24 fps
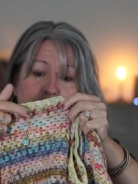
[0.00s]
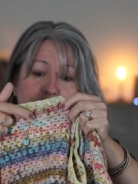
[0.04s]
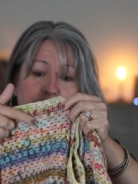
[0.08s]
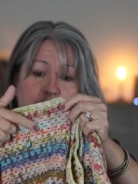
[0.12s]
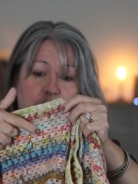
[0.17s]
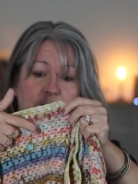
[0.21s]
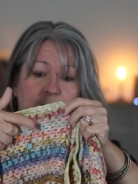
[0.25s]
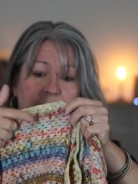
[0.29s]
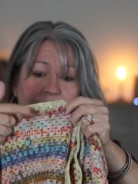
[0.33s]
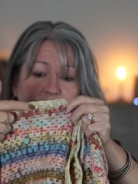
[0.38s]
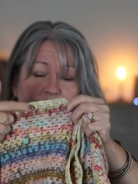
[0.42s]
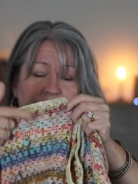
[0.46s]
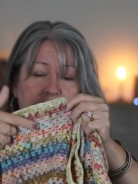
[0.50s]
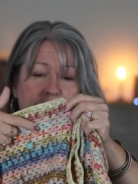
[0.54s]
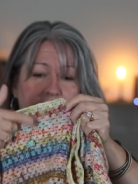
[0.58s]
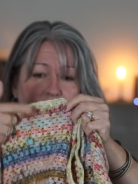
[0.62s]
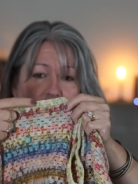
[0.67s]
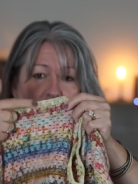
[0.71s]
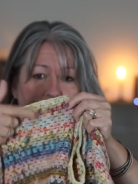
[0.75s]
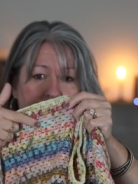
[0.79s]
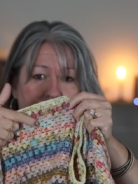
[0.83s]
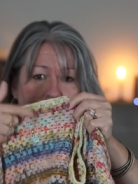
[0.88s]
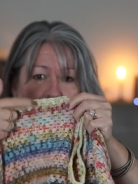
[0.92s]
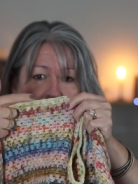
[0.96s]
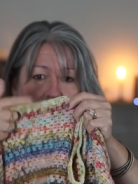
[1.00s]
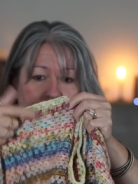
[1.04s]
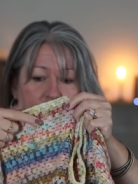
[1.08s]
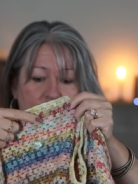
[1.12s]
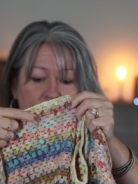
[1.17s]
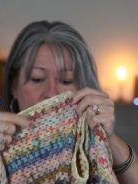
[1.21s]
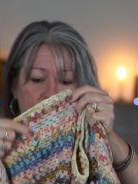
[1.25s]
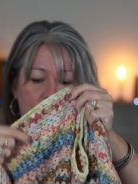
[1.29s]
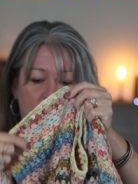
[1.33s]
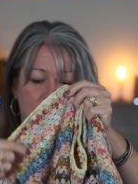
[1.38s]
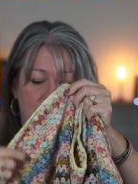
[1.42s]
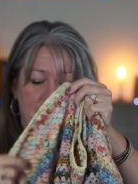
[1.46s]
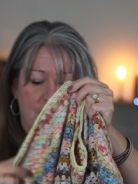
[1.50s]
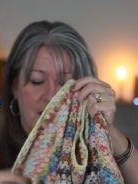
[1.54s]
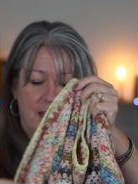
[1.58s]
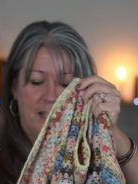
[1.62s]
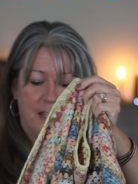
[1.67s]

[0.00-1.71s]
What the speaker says: But I really like the colours on this